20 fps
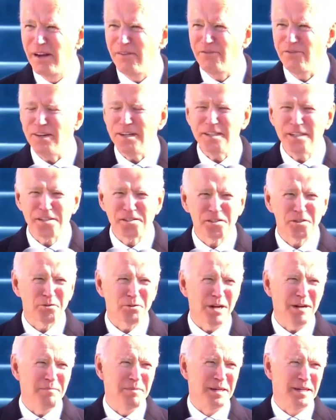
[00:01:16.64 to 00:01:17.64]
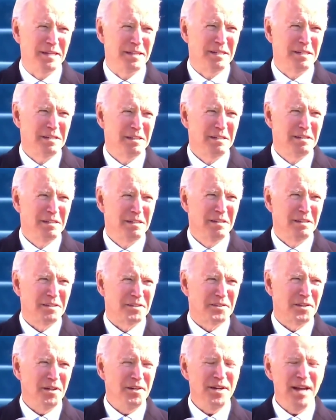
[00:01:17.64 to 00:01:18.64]
Every disagreement
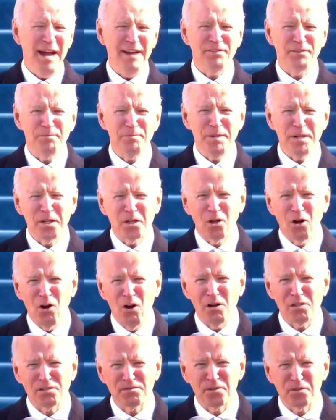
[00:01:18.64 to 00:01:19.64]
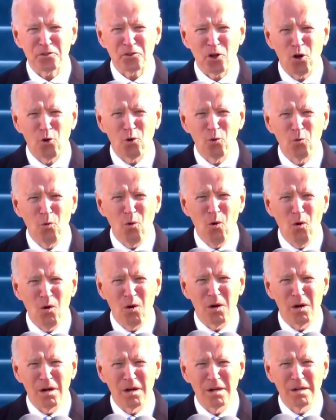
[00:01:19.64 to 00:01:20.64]
doesn't have to be a cause for total
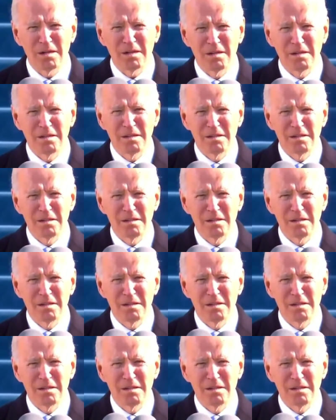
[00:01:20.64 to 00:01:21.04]
war.